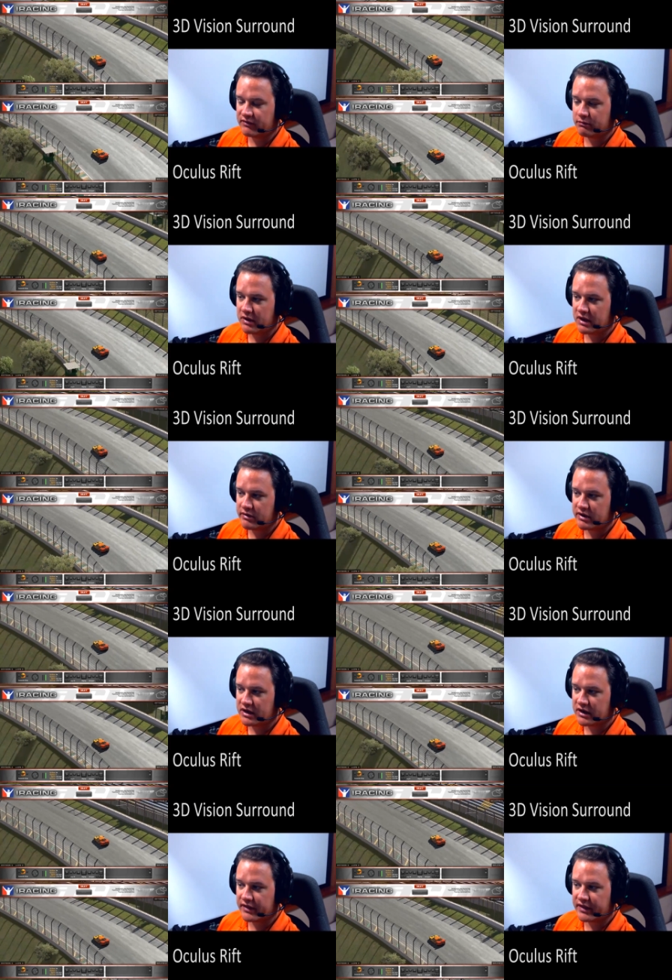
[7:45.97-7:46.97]
and maybe
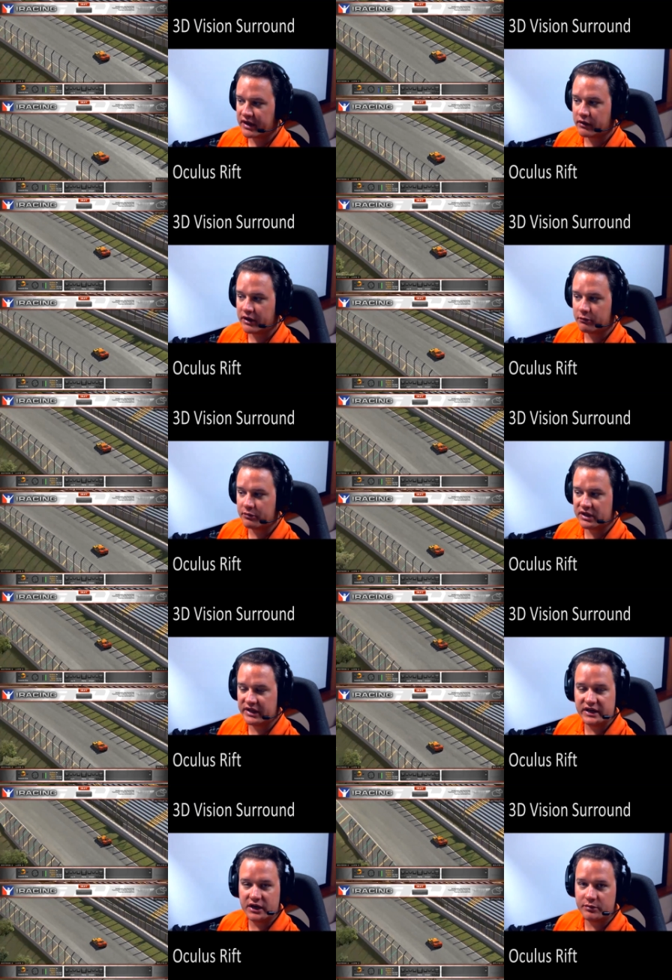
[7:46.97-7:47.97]
that'll help
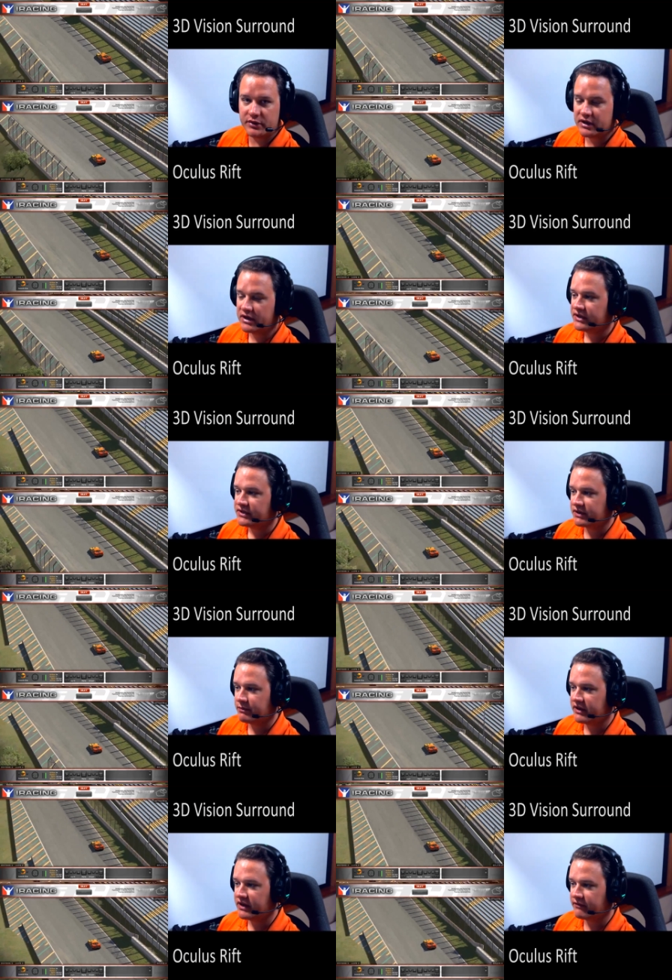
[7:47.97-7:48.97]
clean up some
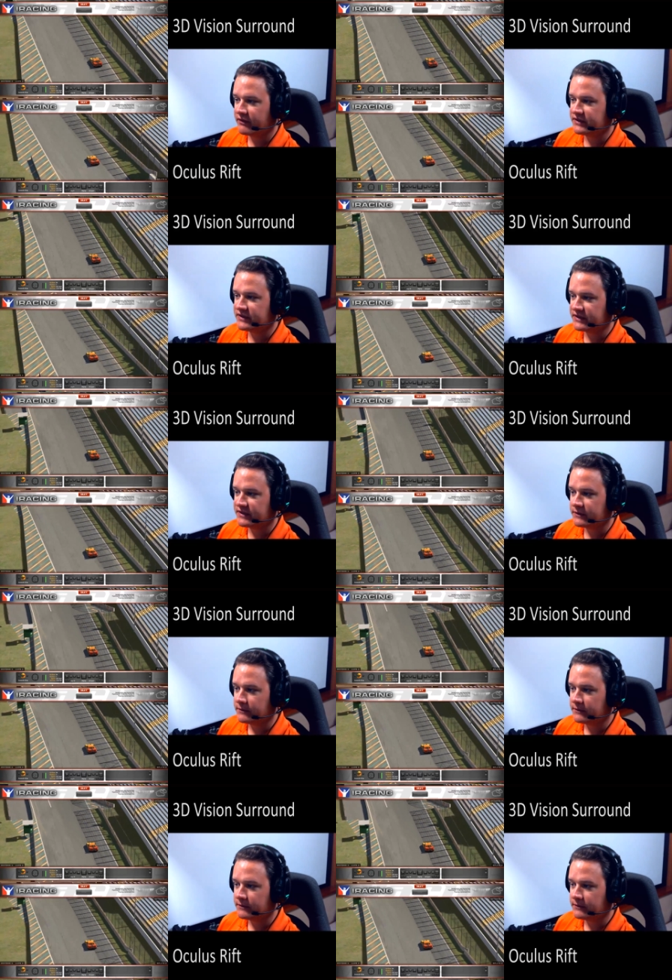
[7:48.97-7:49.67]
of the differences.